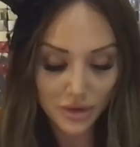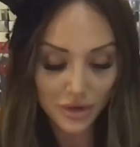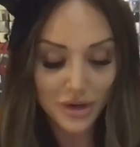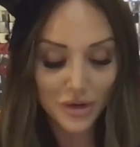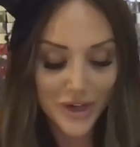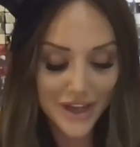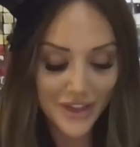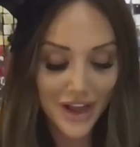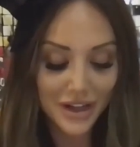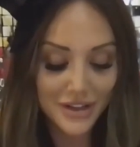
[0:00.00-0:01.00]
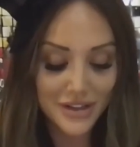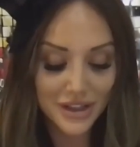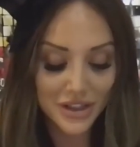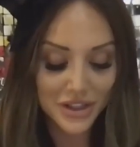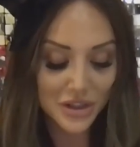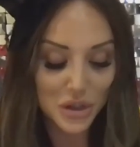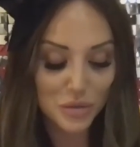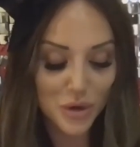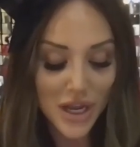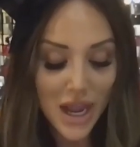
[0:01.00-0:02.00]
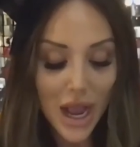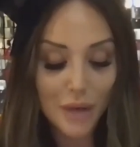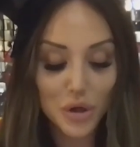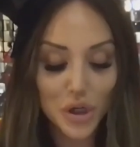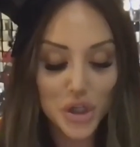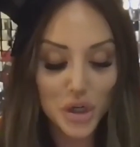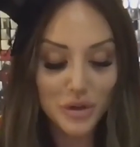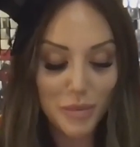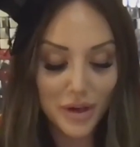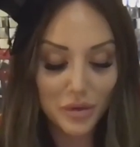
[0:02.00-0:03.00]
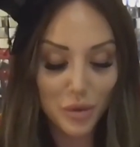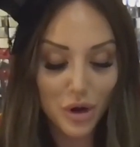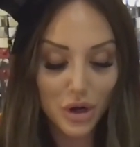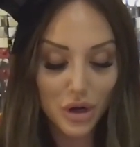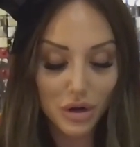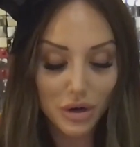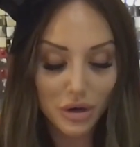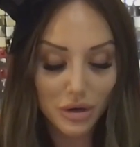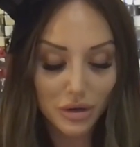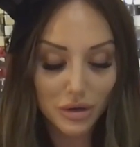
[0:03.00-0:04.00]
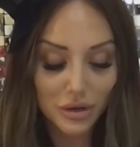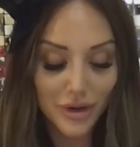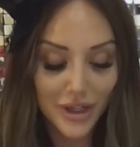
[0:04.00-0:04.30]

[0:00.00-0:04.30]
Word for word: Okay, this is actually a good one. I'm going to choose the best one. Oh, right.